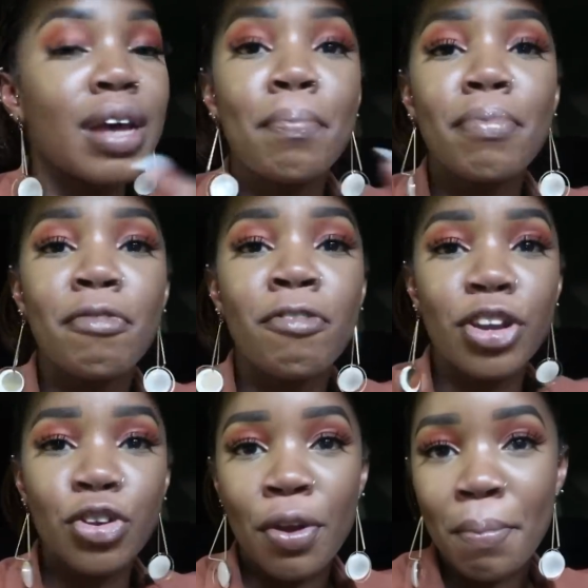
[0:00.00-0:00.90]
a
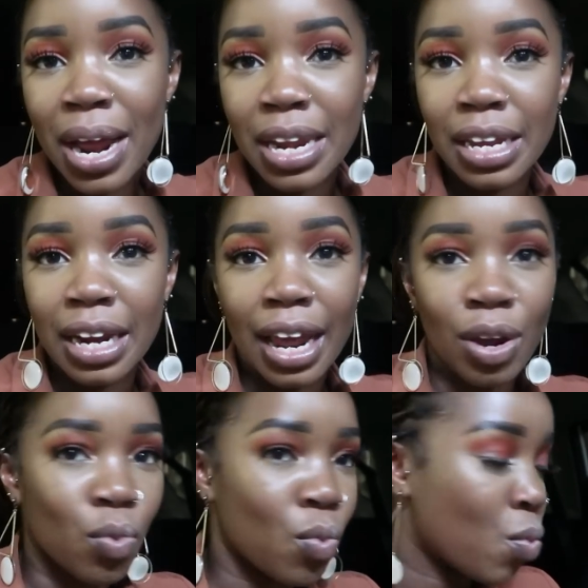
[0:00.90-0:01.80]
video on money,
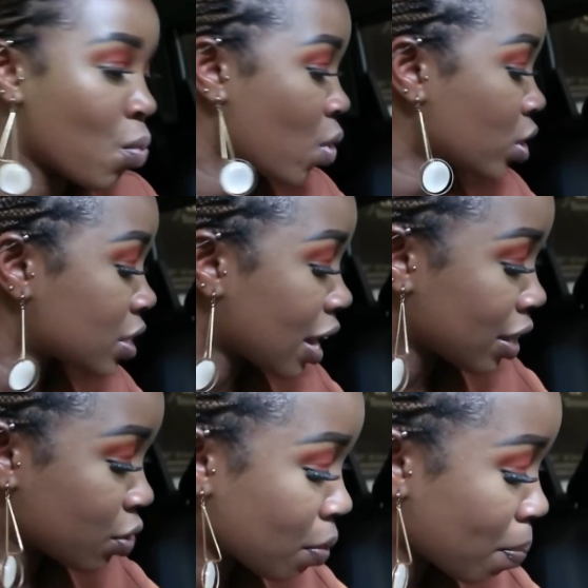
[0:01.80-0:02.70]
like what
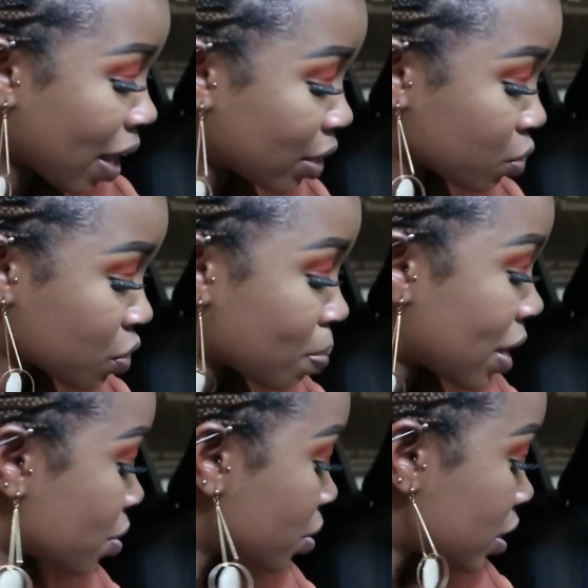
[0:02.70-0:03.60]
I don't plan to
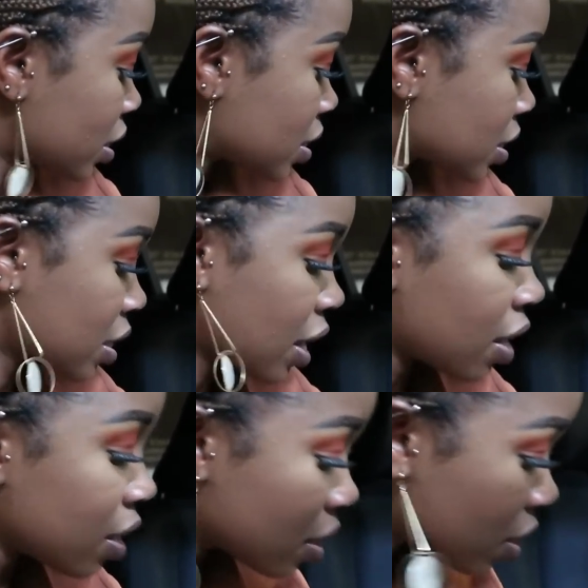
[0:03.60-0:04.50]
spend on this
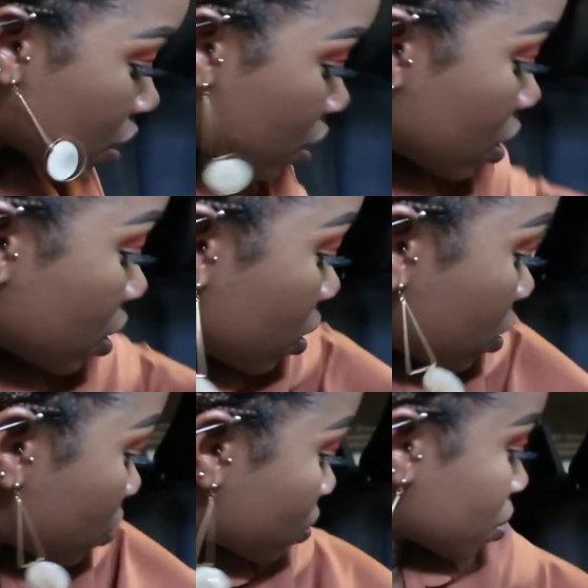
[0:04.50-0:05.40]
year.
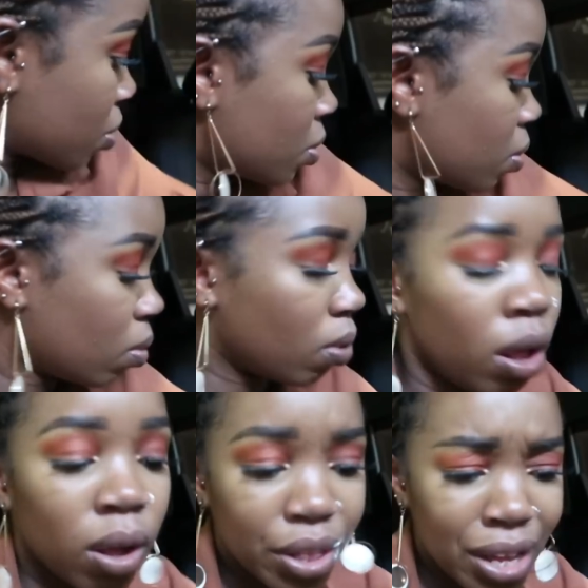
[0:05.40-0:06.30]
So
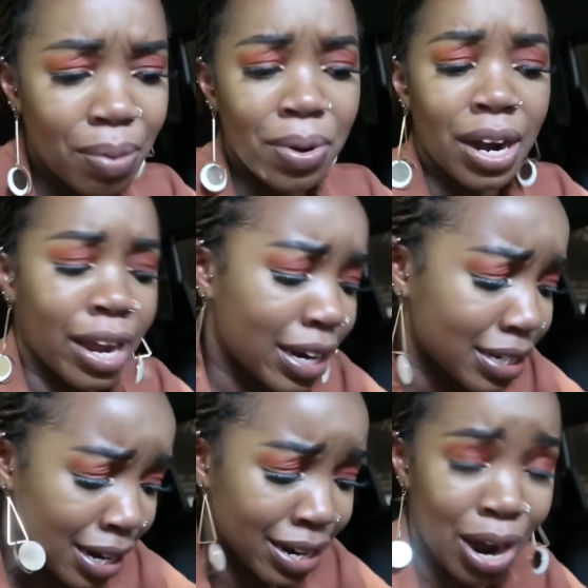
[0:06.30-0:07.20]
I think I'm gonna
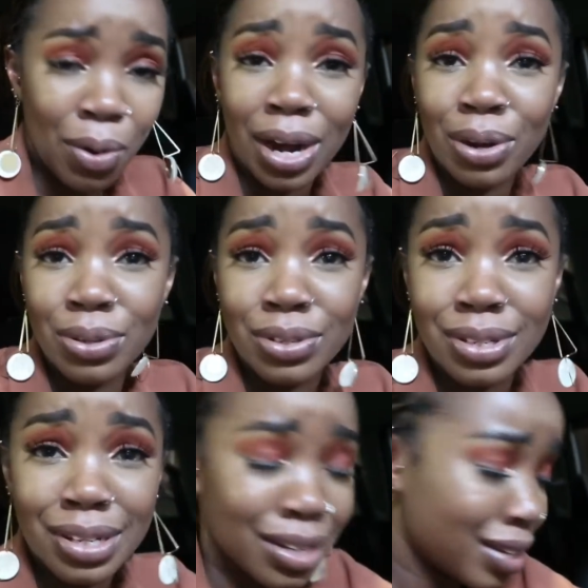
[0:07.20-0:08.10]
get a dawa,
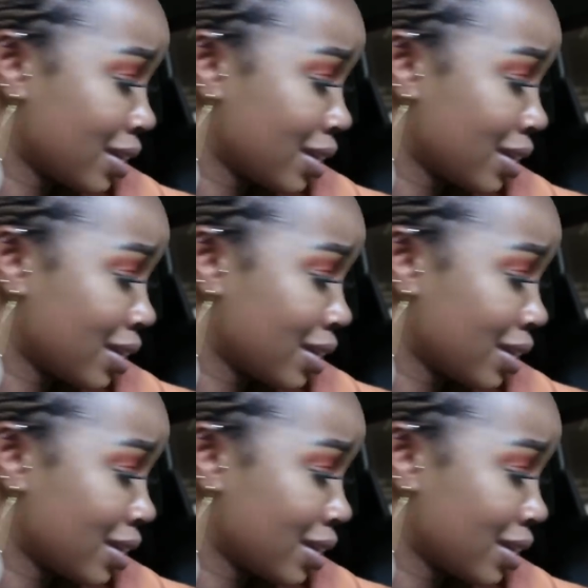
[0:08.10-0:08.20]
cause